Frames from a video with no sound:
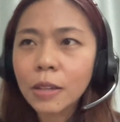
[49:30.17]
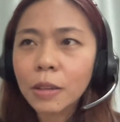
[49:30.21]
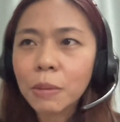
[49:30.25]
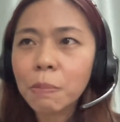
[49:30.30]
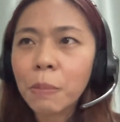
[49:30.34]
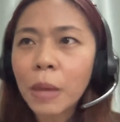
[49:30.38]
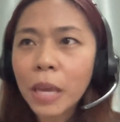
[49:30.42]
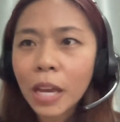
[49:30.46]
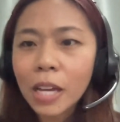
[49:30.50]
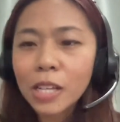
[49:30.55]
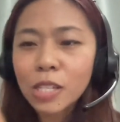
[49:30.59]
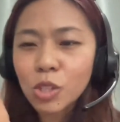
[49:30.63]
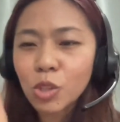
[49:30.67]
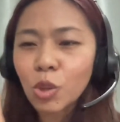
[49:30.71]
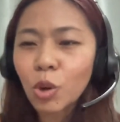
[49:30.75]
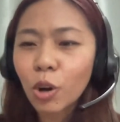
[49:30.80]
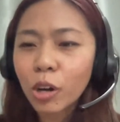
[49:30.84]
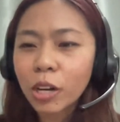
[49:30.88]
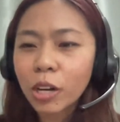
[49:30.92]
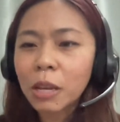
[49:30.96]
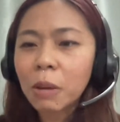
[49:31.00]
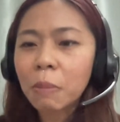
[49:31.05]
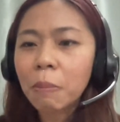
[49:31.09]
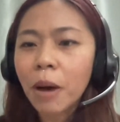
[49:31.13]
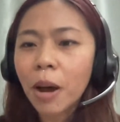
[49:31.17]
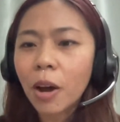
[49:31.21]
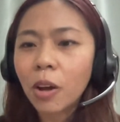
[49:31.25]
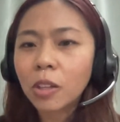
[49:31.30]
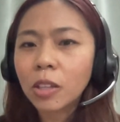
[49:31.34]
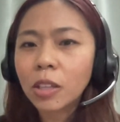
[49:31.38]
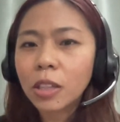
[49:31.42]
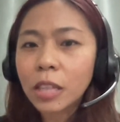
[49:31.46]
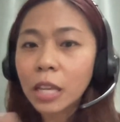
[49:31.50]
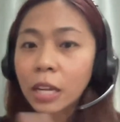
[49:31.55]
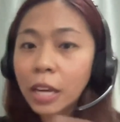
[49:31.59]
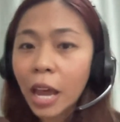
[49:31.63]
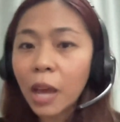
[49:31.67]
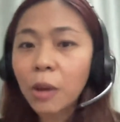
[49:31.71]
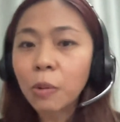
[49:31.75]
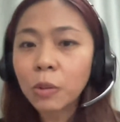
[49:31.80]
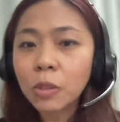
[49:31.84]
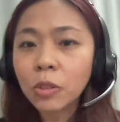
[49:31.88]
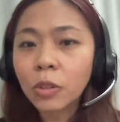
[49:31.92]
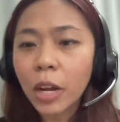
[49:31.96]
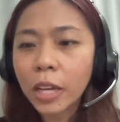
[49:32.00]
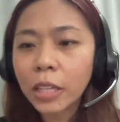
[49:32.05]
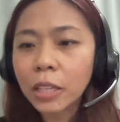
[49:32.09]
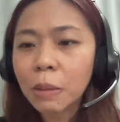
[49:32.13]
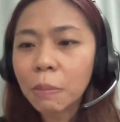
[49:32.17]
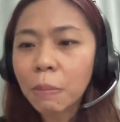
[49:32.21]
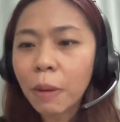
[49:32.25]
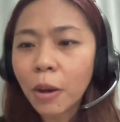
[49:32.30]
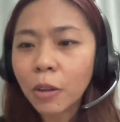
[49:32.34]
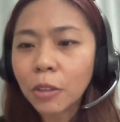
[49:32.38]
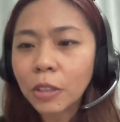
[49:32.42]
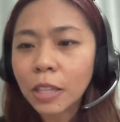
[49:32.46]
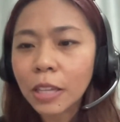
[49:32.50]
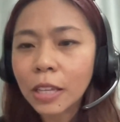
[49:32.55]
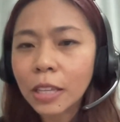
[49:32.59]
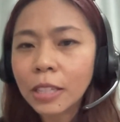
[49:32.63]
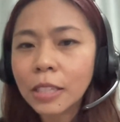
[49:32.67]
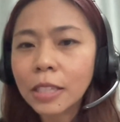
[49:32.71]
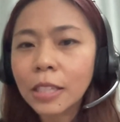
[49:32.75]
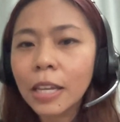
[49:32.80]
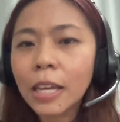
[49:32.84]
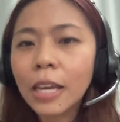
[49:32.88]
make a story about, then I would write about it.